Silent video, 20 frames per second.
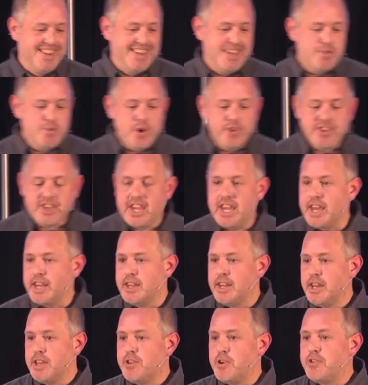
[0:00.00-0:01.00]
He rose again.
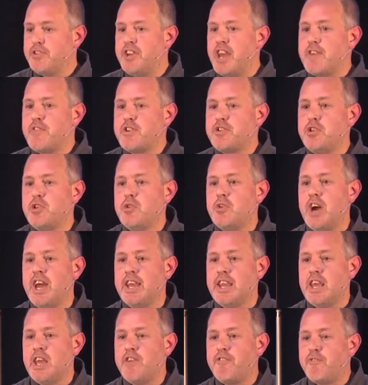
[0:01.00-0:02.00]
There's never too
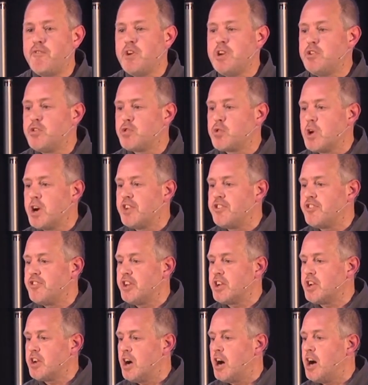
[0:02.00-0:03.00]
late if we trust
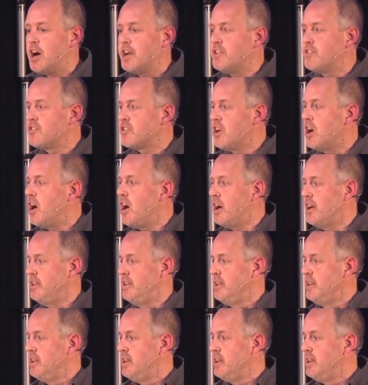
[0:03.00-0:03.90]
that God is God